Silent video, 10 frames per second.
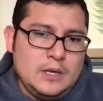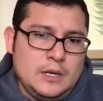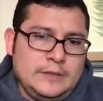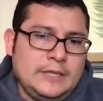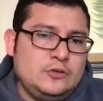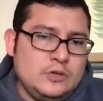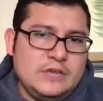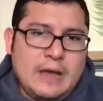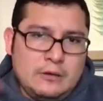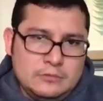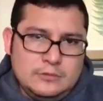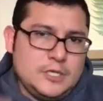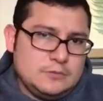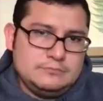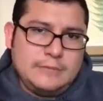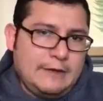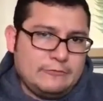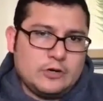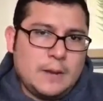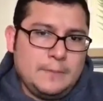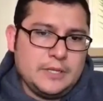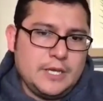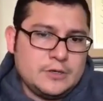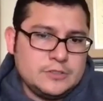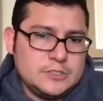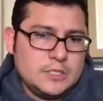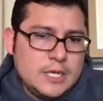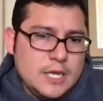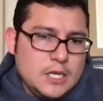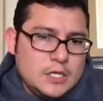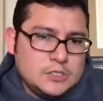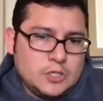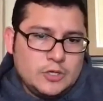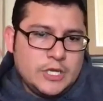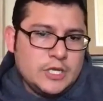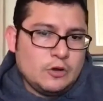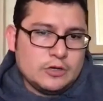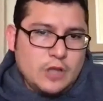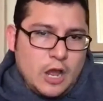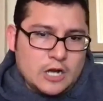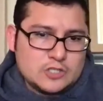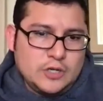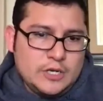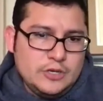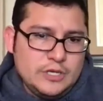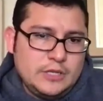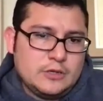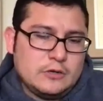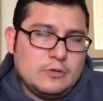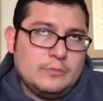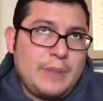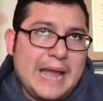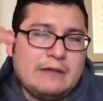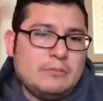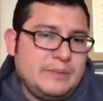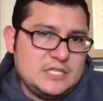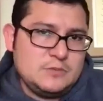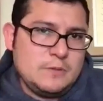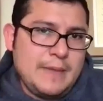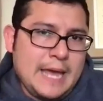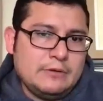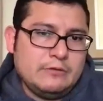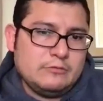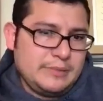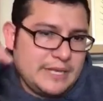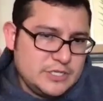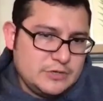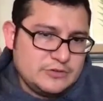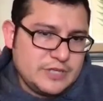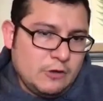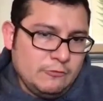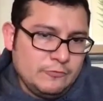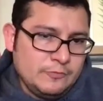They do give out, you know, after a couple of years. So you can go to Dogtra and you can either buy a replacement battery and replace it yourself,